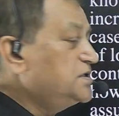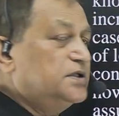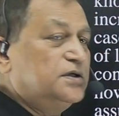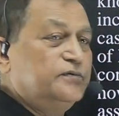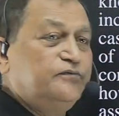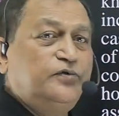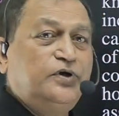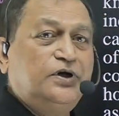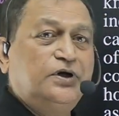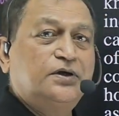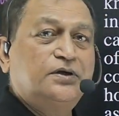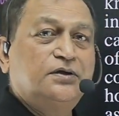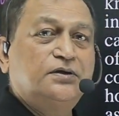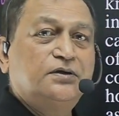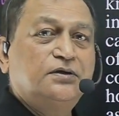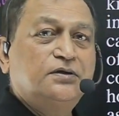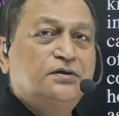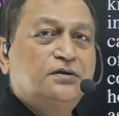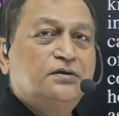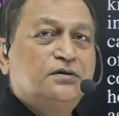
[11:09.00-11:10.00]
field.
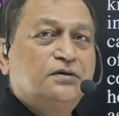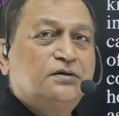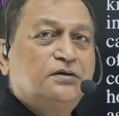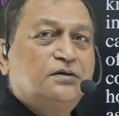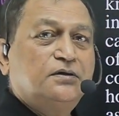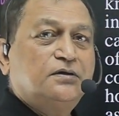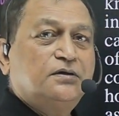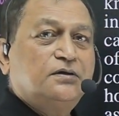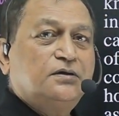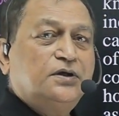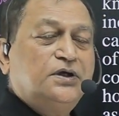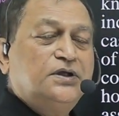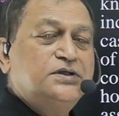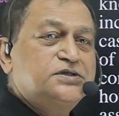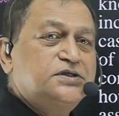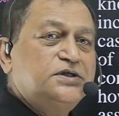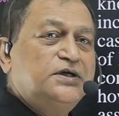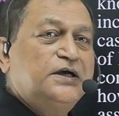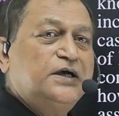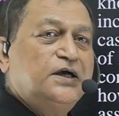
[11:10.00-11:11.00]

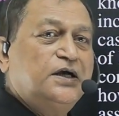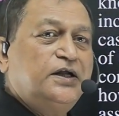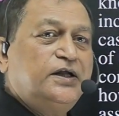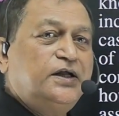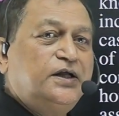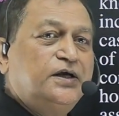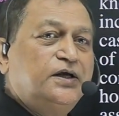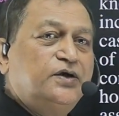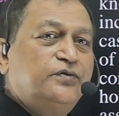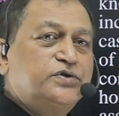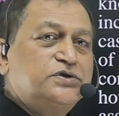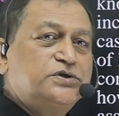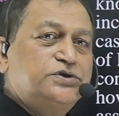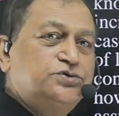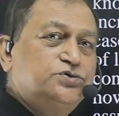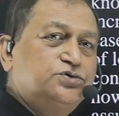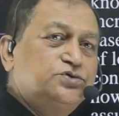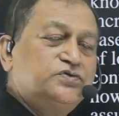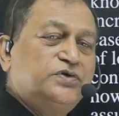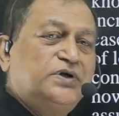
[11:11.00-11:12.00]
Incidentally, it was a
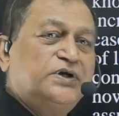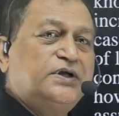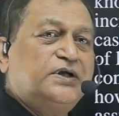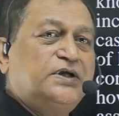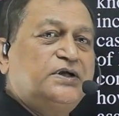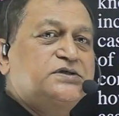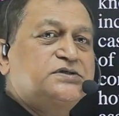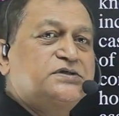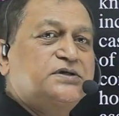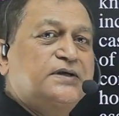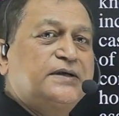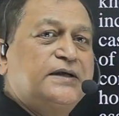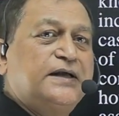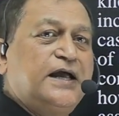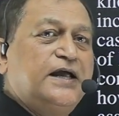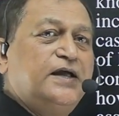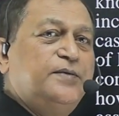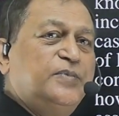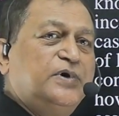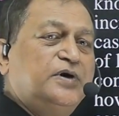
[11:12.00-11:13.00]
usual case.
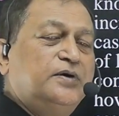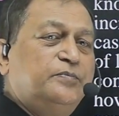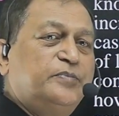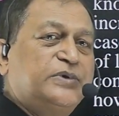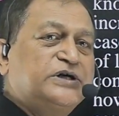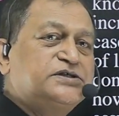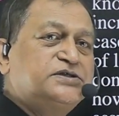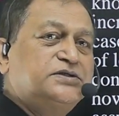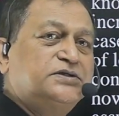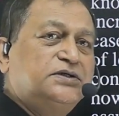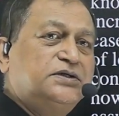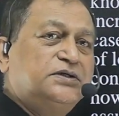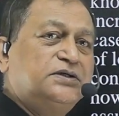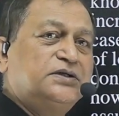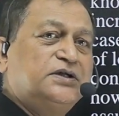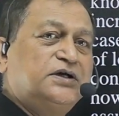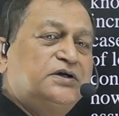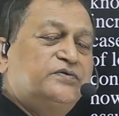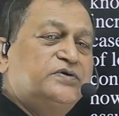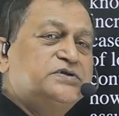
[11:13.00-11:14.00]
Time and pressure
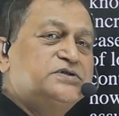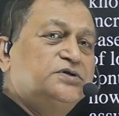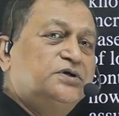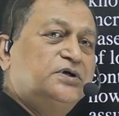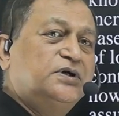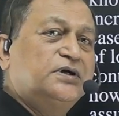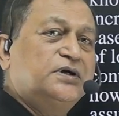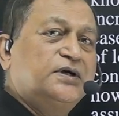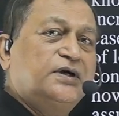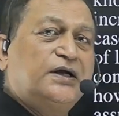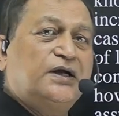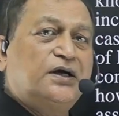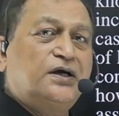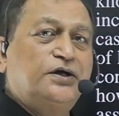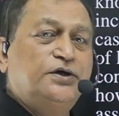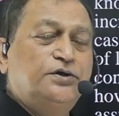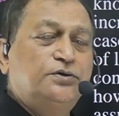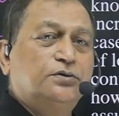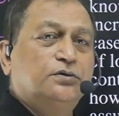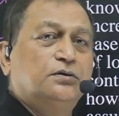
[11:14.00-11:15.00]
that was not
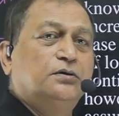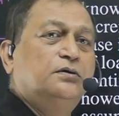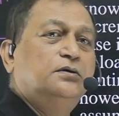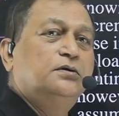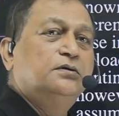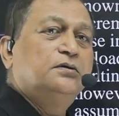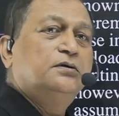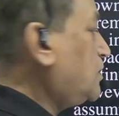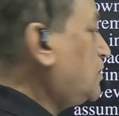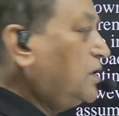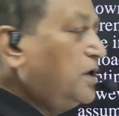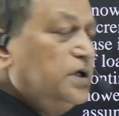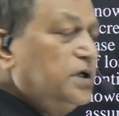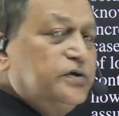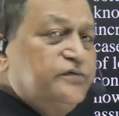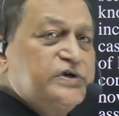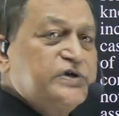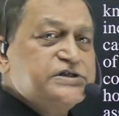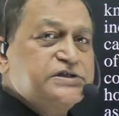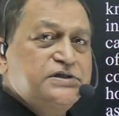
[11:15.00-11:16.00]
correctly known. All
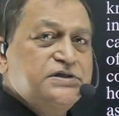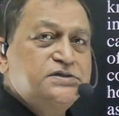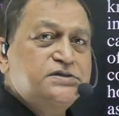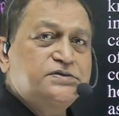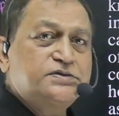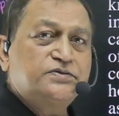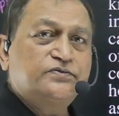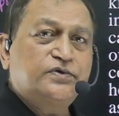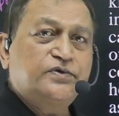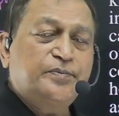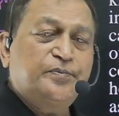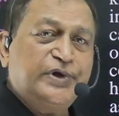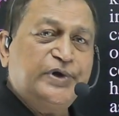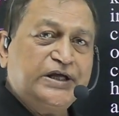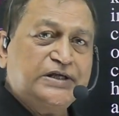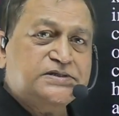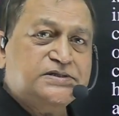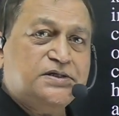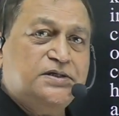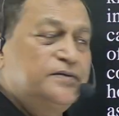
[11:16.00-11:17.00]
equations were
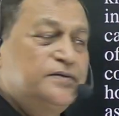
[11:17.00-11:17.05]
based